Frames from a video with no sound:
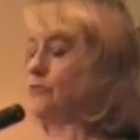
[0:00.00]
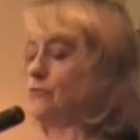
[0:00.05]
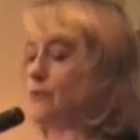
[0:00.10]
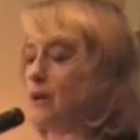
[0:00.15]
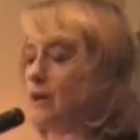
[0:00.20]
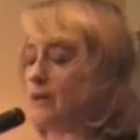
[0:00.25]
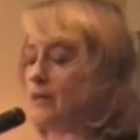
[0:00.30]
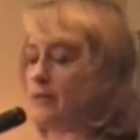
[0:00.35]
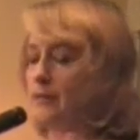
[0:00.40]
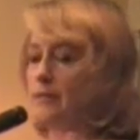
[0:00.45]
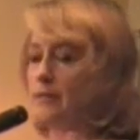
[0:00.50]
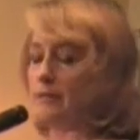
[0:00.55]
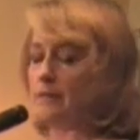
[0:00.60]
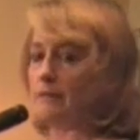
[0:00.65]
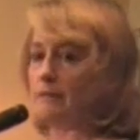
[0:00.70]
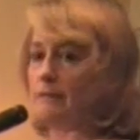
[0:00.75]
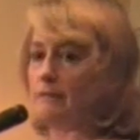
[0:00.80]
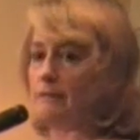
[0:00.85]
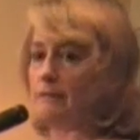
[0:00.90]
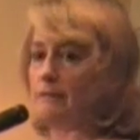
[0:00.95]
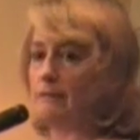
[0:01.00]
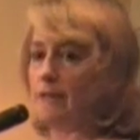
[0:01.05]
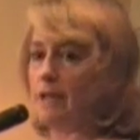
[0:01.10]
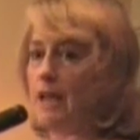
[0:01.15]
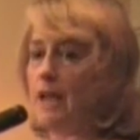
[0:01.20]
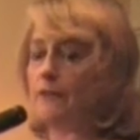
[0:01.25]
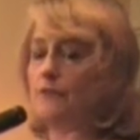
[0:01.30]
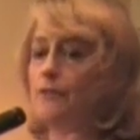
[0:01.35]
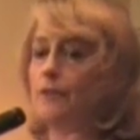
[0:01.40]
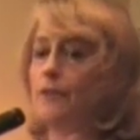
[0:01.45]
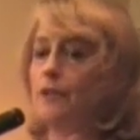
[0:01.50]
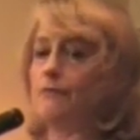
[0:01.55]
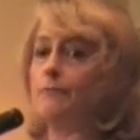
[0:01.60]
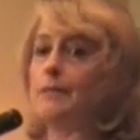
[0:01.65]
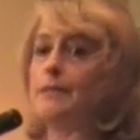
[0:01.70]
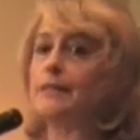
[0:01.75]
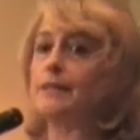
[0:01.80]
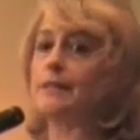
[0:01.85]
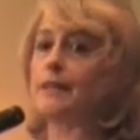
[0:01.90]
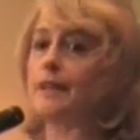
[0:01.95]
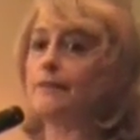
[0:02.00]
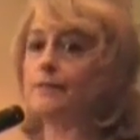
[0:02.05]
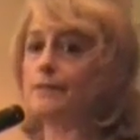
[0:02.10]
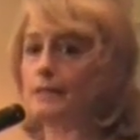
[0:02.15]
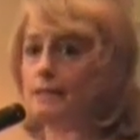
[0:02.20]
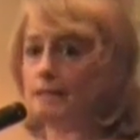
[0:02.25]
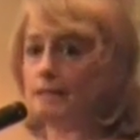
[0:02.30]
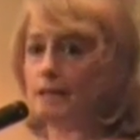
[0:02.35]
drugs after they've been safety